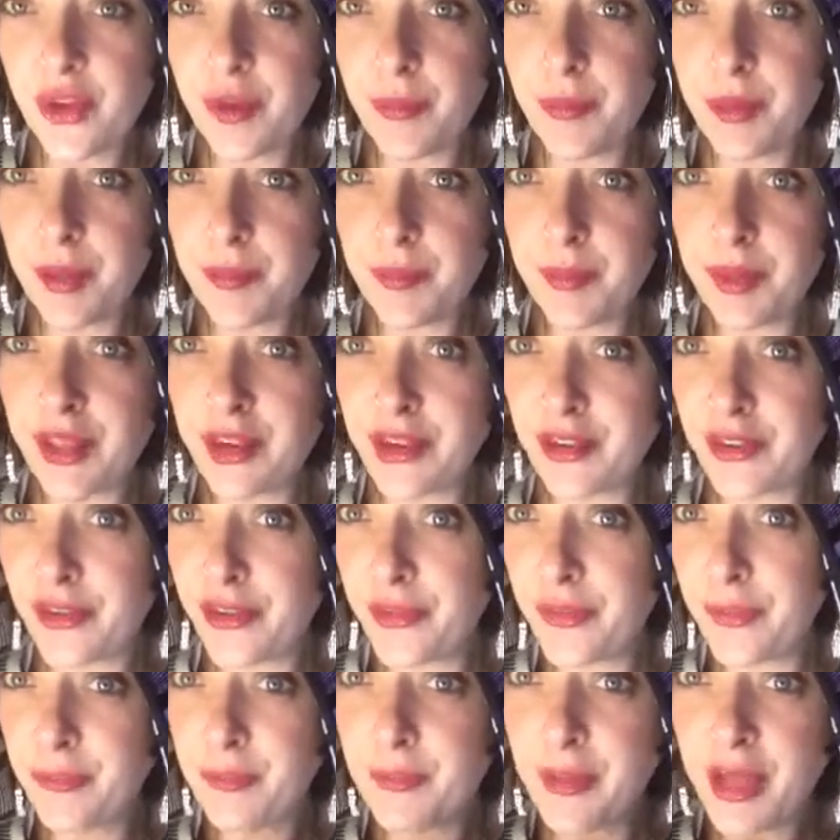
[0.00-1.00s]
a bit
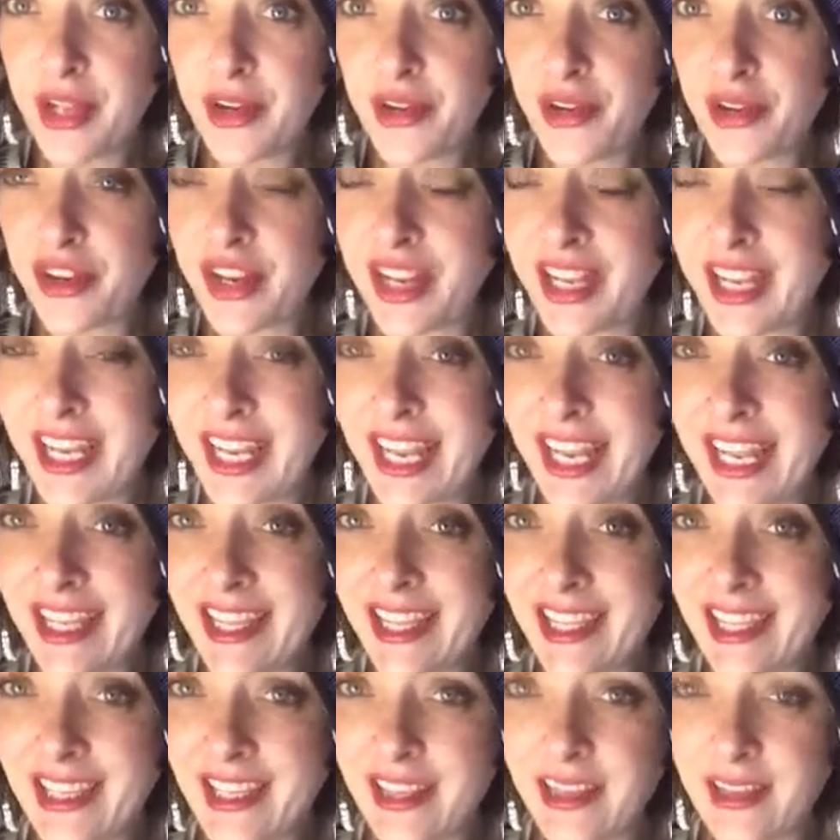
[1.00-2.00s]
better
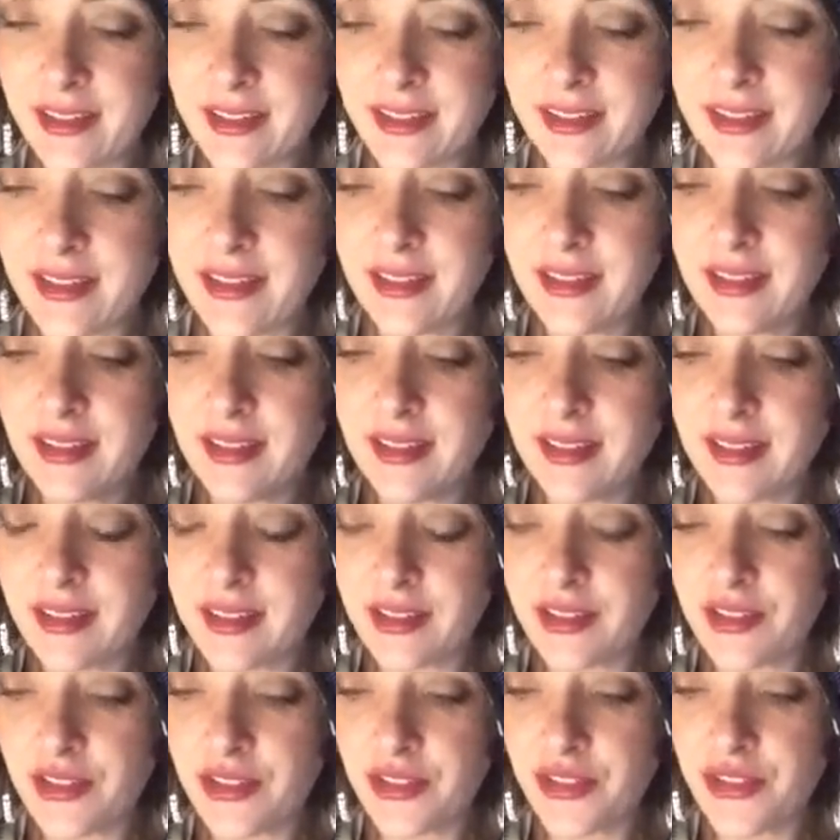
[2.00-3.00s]
innately
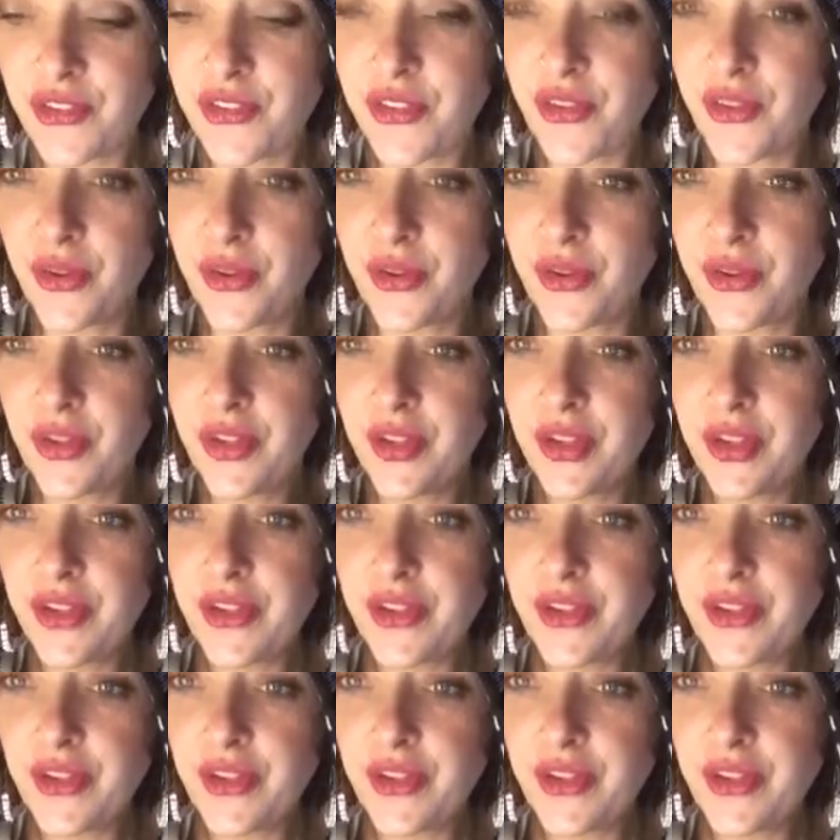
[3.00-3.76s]
in your soul.